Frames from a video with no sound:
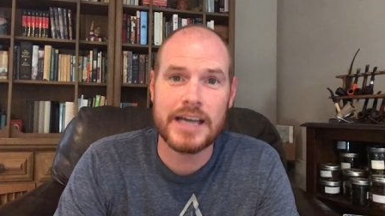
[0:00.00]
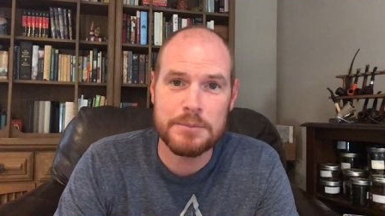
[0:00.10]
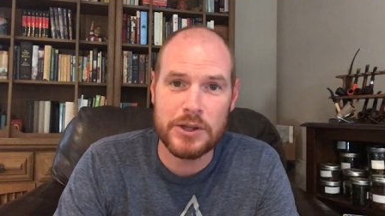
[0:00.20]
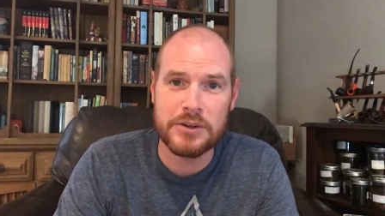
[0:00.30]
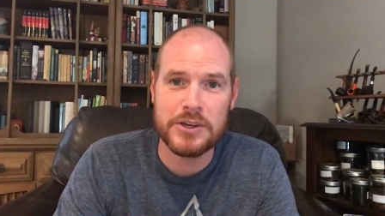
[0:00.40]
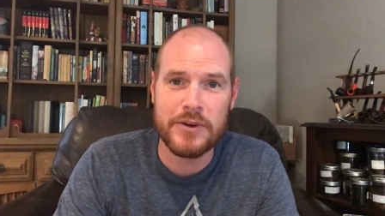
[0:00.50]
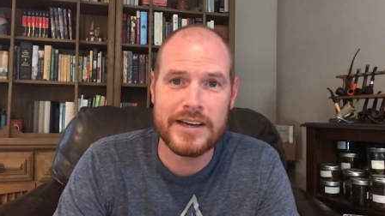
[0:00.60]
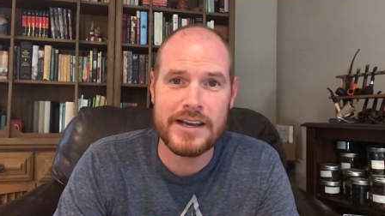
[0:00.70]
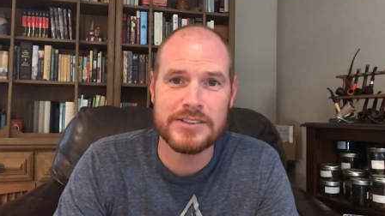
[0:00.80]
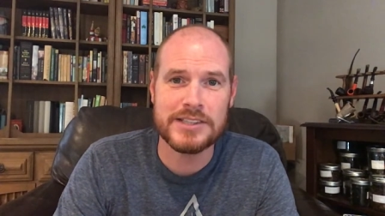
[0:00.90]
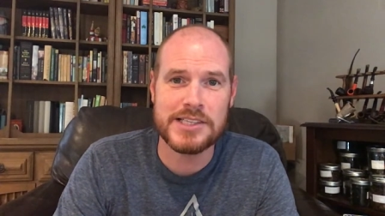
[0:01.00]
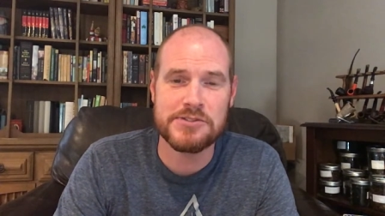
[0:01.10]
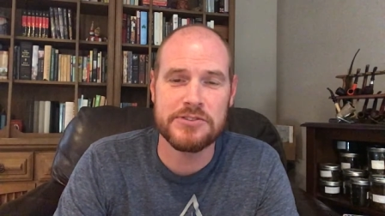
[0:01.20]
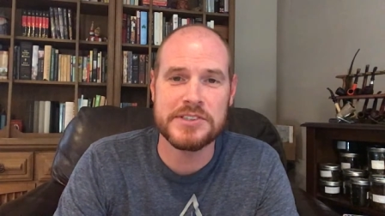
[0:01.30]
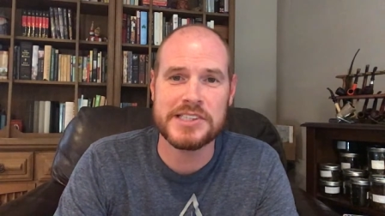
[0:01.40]
I'm Logan Greathouse. Thanks
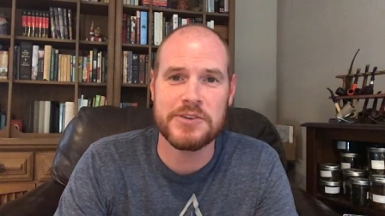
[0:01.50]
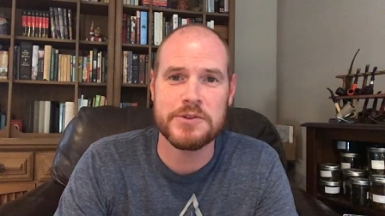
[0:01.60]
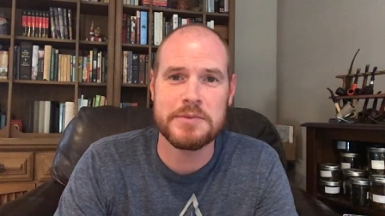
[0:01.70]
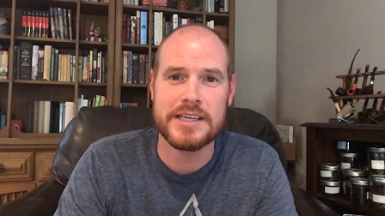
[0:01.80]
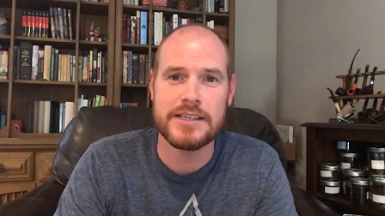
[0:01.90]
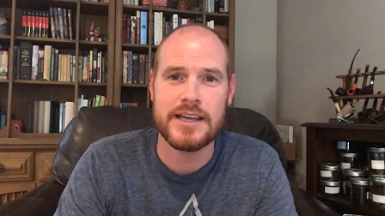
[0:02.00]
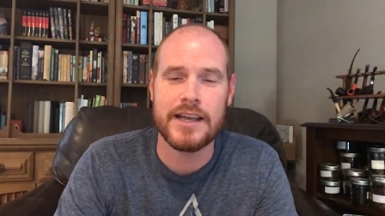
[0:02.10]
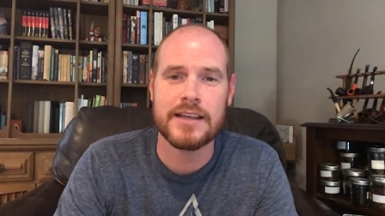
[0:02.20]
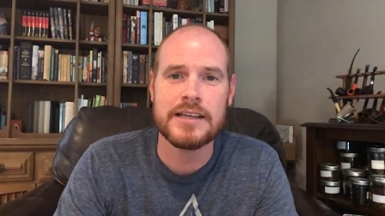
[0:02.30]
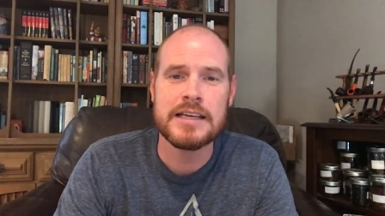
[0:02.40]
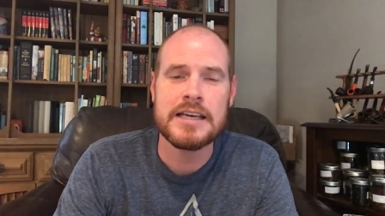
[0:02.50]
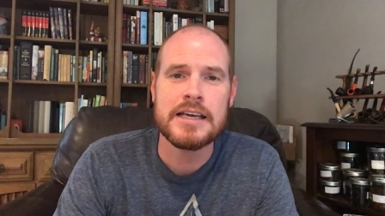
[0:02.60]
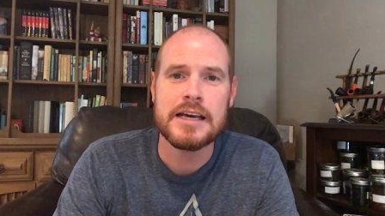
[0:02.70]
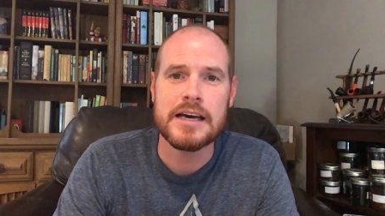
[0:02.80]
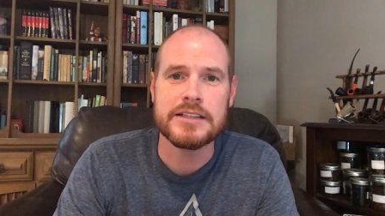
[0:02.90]
for visiting with me today.
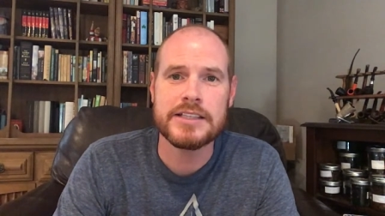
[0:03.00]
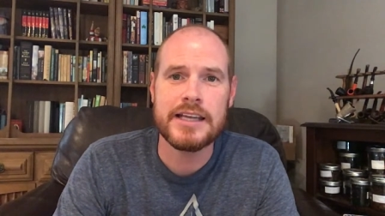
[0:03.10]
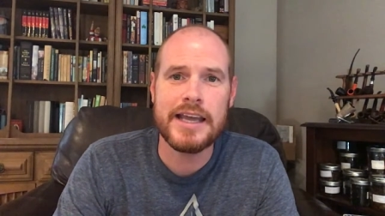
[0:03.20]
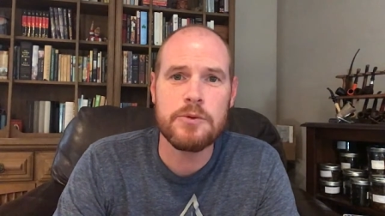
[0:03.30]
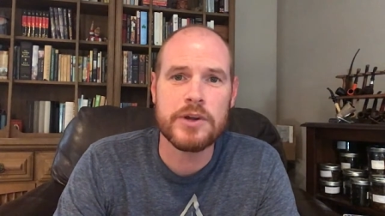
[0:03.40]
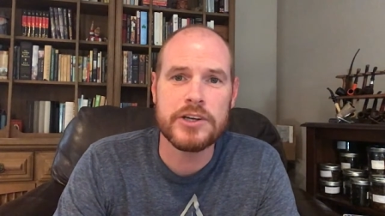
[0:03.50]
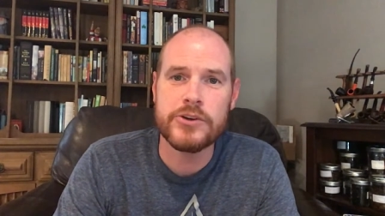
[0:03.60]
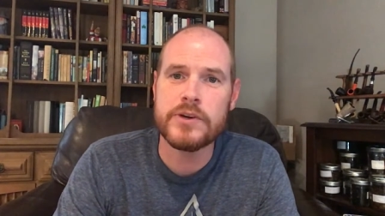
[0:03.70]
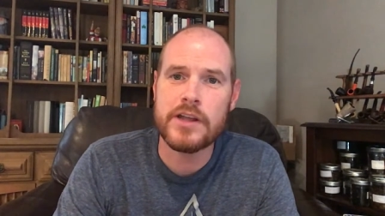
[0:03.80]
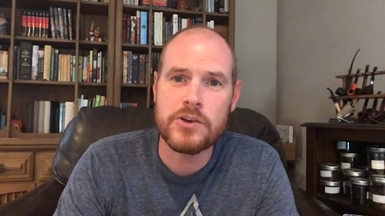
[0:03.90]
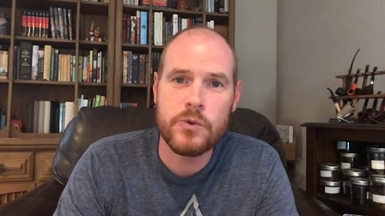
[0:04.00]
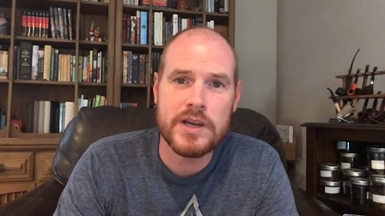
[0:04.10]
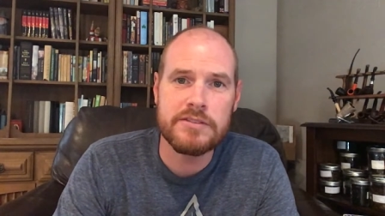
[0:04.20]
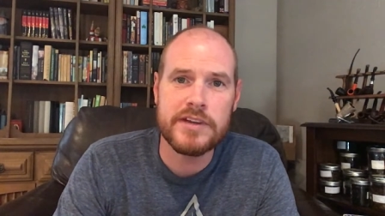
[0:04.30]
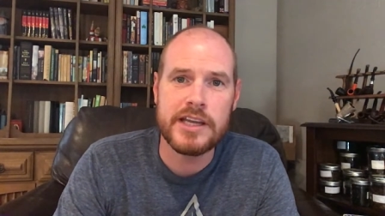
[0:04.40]
Today we're going to do another quick
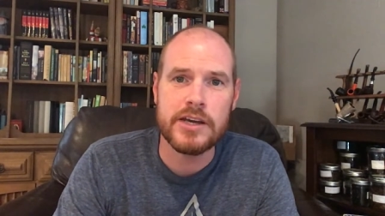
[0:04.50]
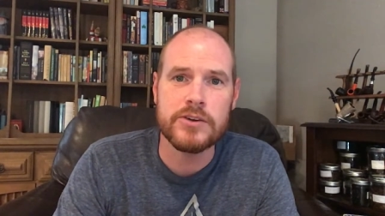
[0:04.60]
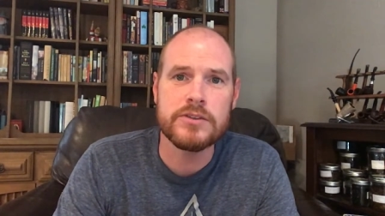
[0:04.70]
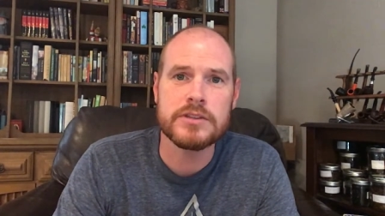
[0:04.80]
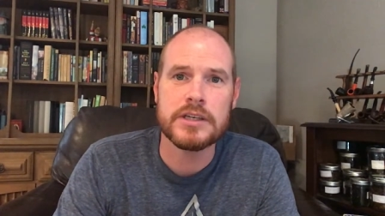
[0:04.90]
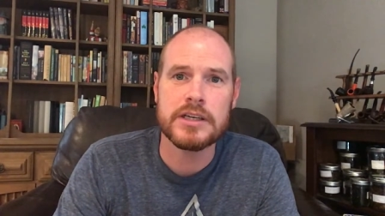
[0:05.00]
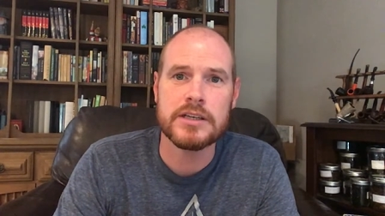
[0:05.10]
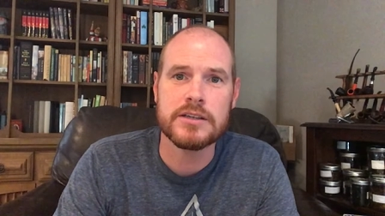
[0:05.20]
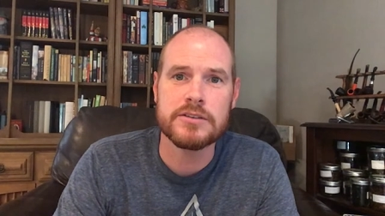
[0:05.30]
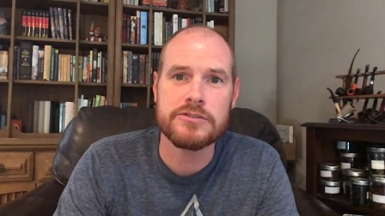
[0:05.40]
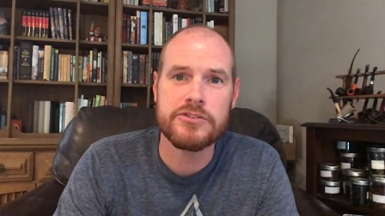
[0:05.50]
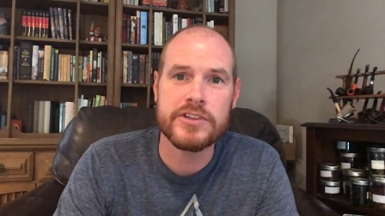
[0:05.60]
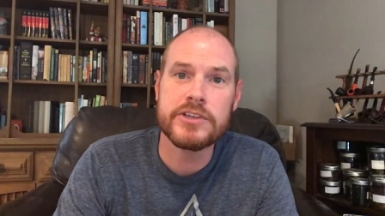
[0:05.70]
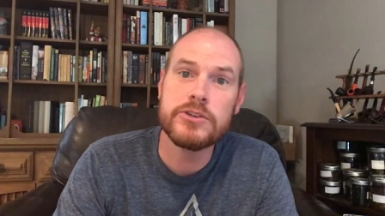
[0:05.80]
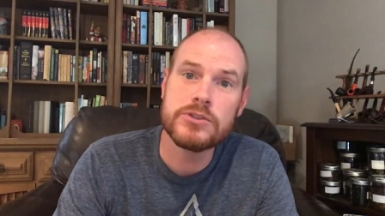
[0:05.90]
video for the
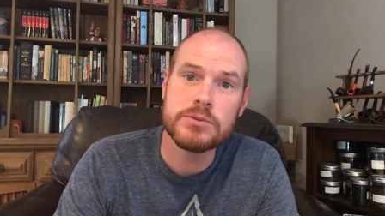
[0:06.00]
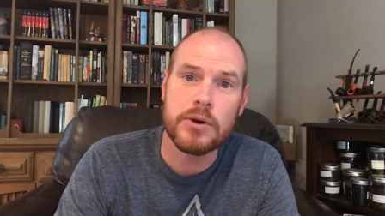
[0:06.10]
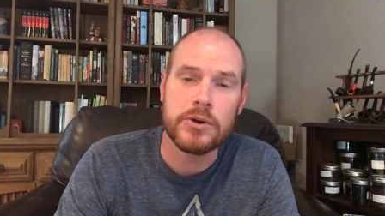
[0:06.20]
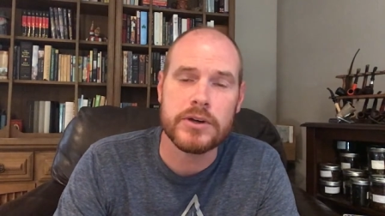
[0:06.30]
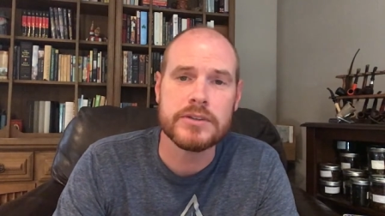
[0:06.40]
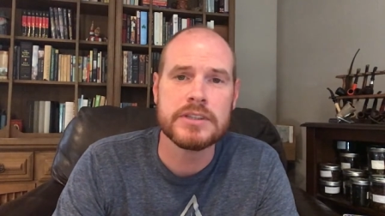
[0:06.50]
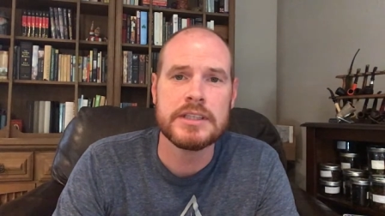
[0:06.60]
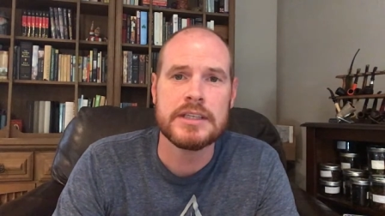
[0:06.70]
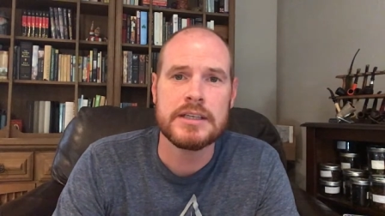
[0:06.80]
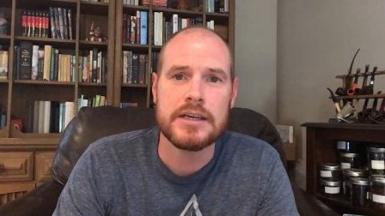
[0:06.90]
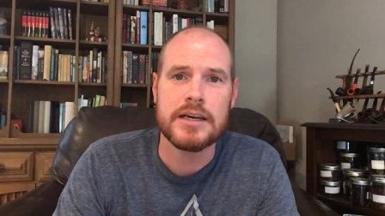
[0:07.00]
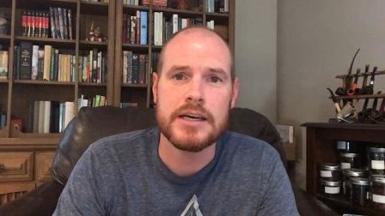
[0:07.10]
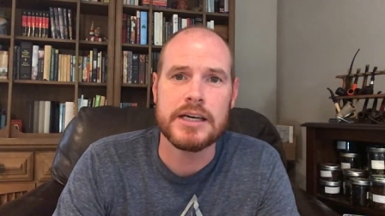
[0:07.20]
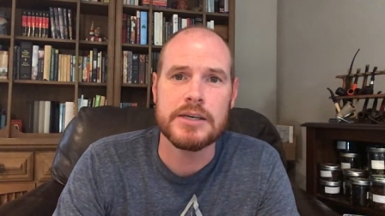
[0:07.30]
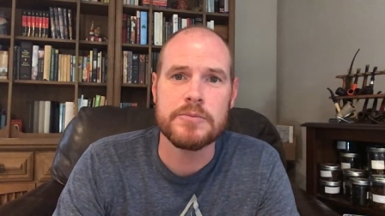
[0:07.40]
new smoker
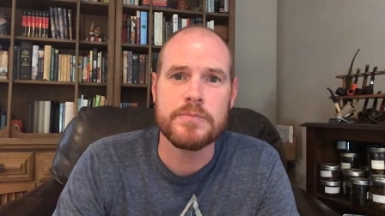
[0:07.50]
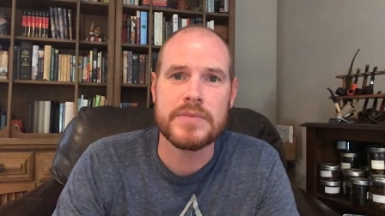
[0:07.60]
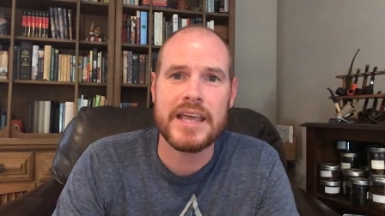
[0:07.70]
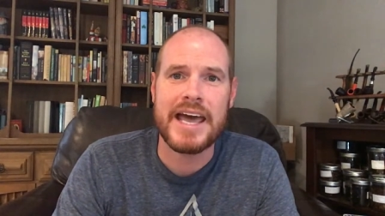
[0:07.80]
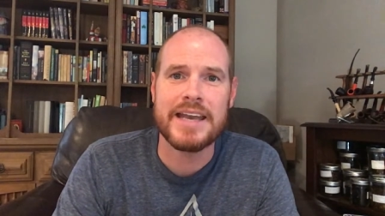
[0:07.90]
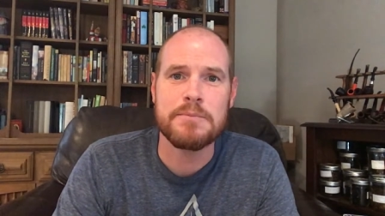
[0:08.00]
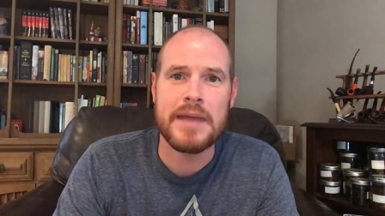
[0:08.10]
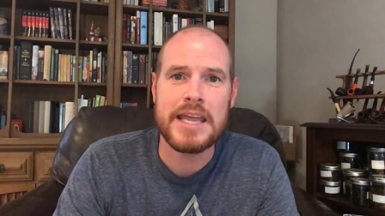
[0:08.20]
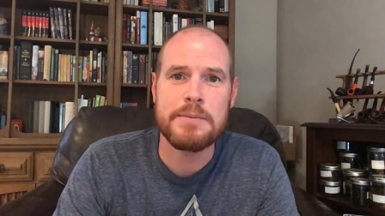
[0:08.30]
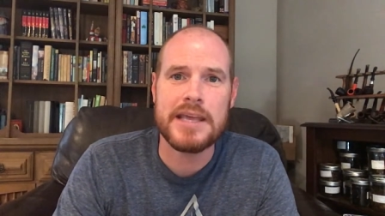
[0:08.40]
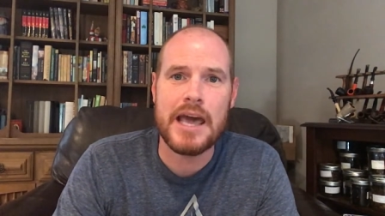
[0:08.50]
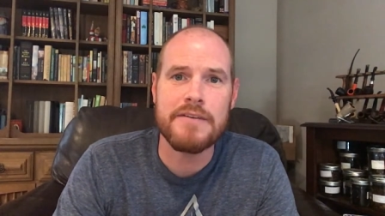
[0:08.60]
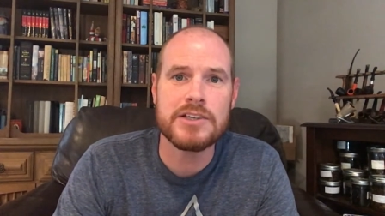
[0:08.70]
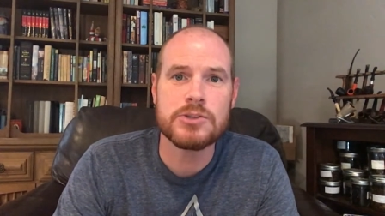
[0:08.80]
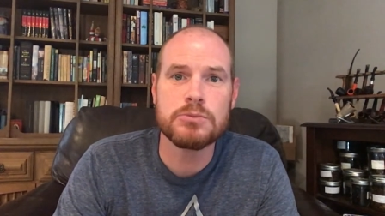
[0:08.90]
that may be
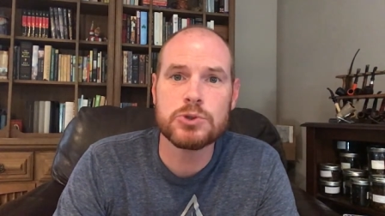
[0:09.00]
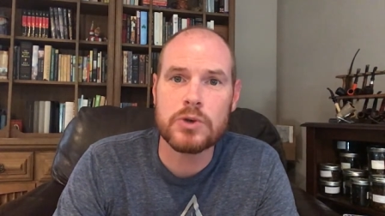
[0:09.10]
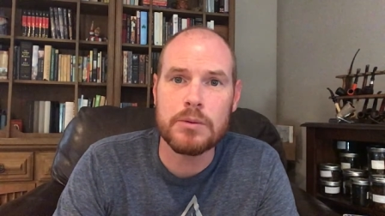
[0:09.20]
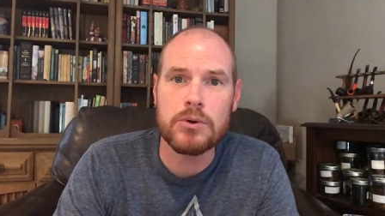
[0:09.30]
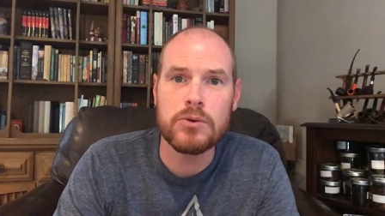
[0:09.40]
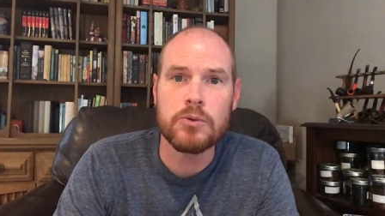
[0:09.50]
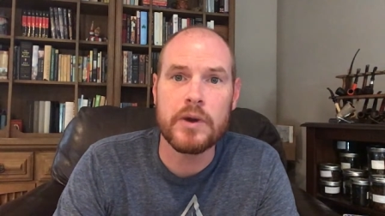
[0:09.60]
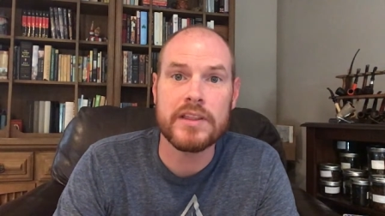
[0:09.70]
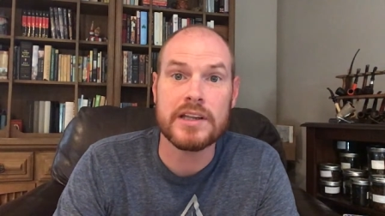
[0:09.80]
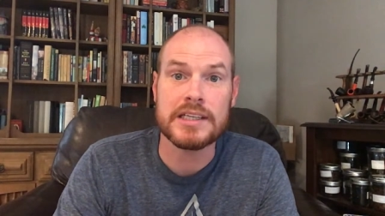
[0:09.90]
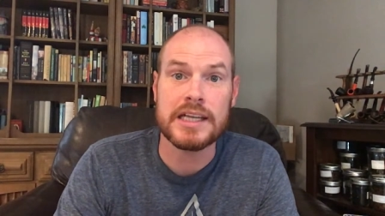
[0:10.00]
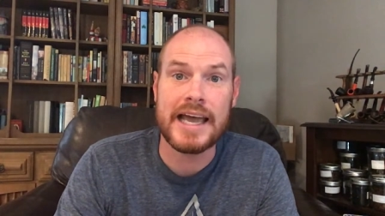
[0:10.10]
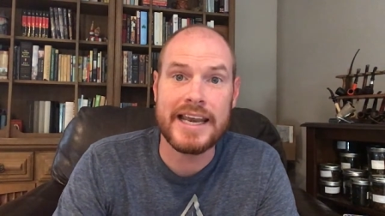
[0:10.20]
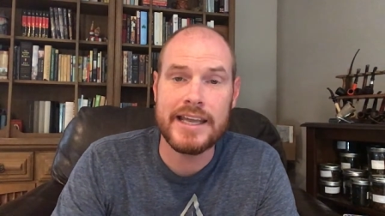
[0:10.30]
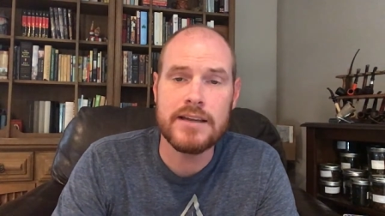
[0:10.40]
having some trouble with
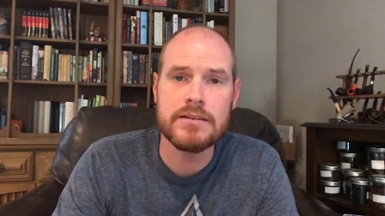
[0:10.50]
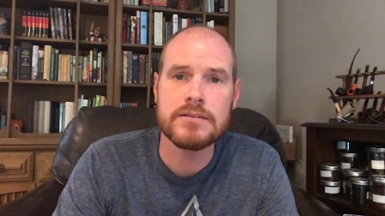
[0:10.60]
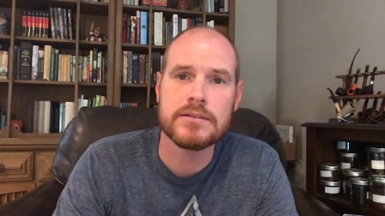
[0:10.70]
lighting